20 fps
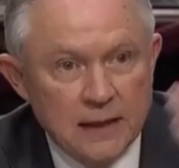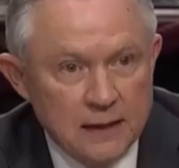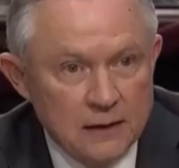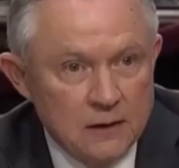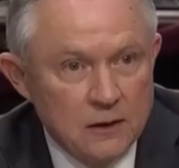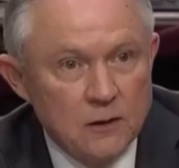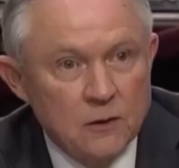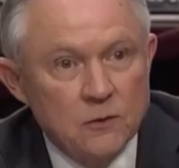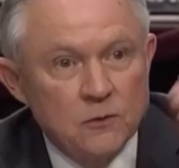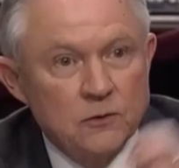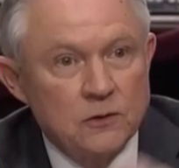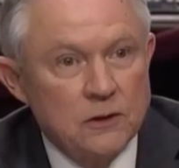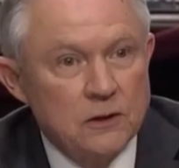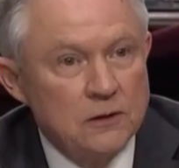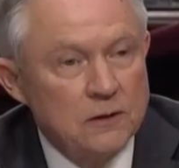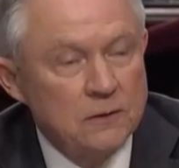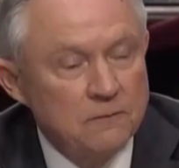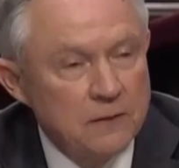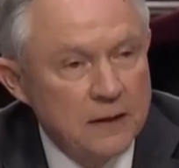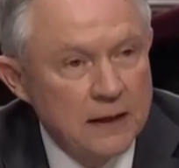told
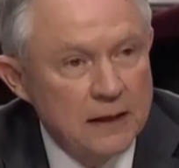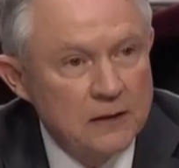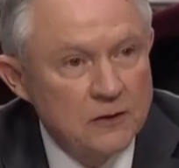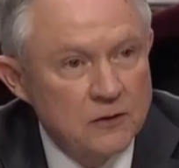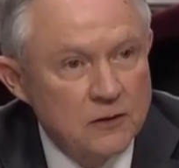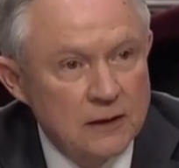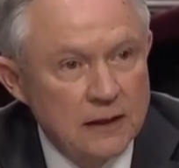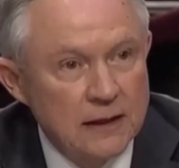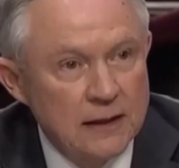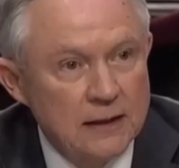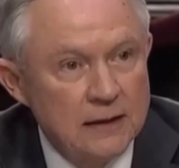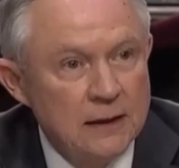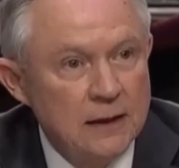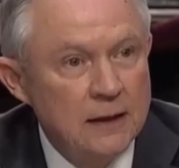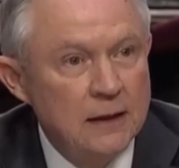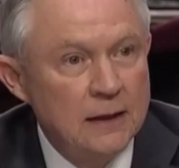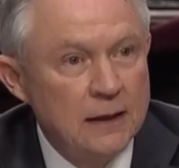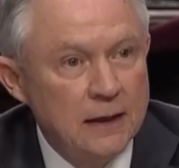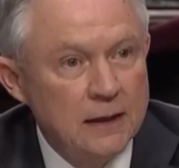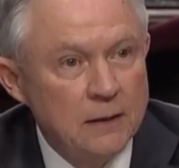Senator Feinstein
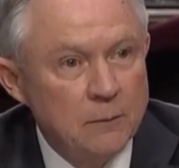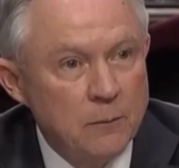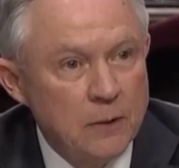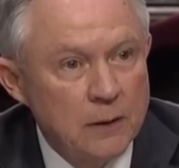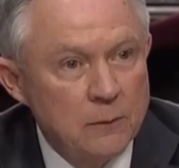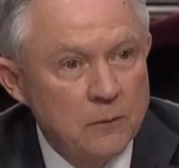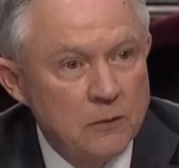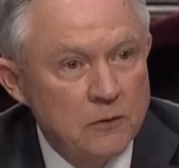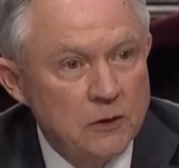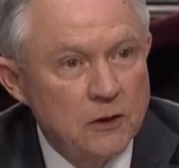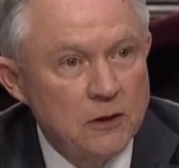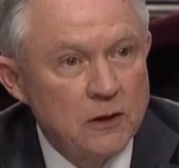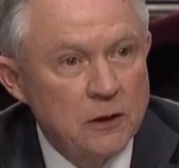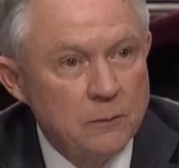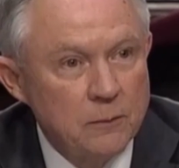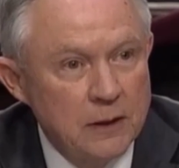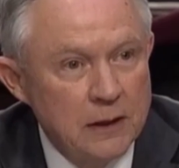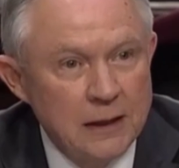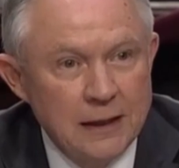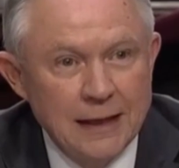and the members of the
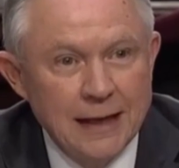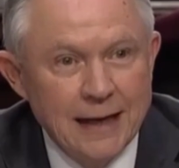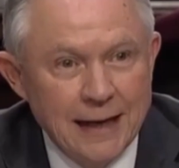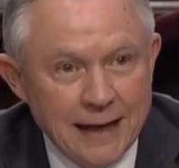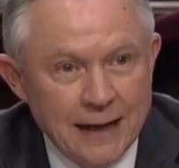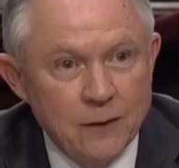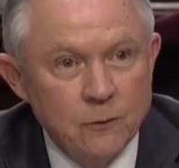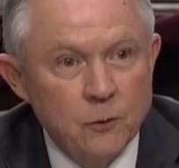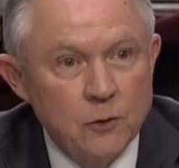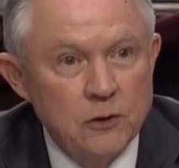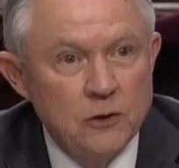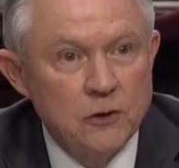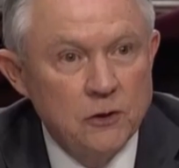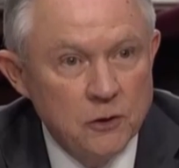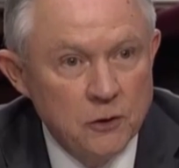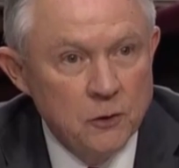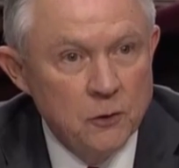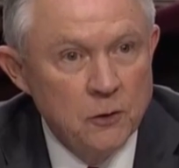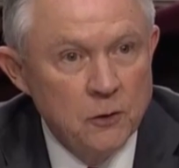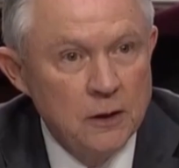committee I would
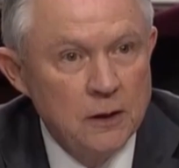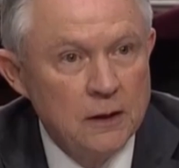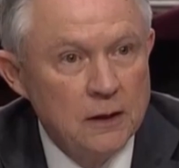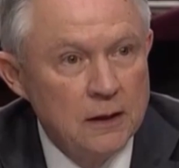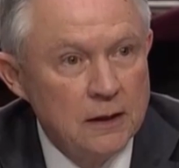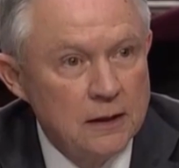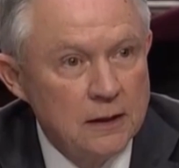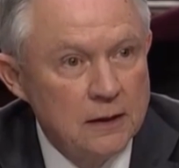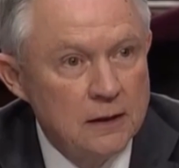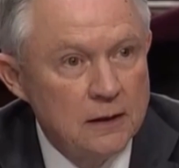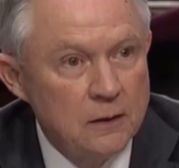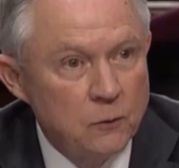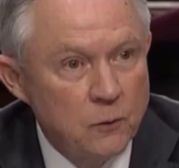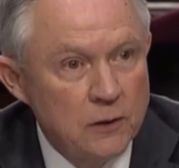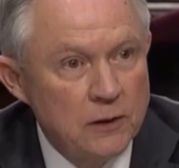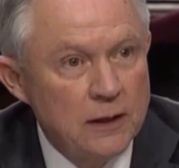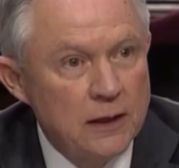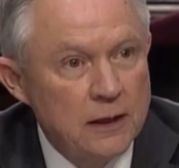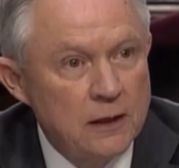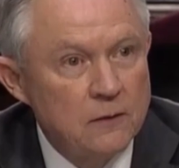do
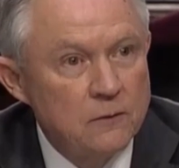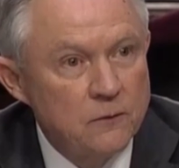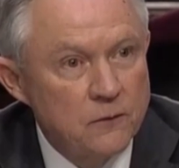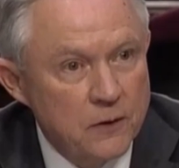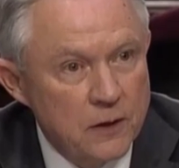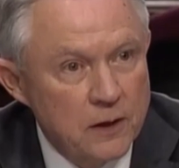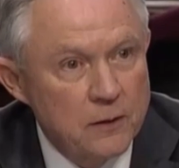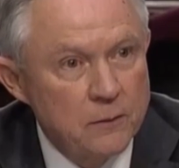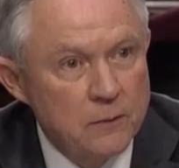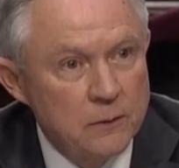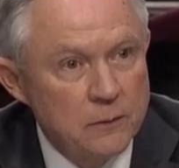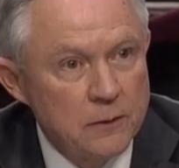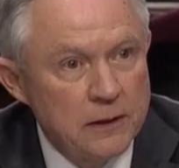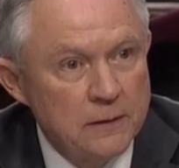when they confirmed me.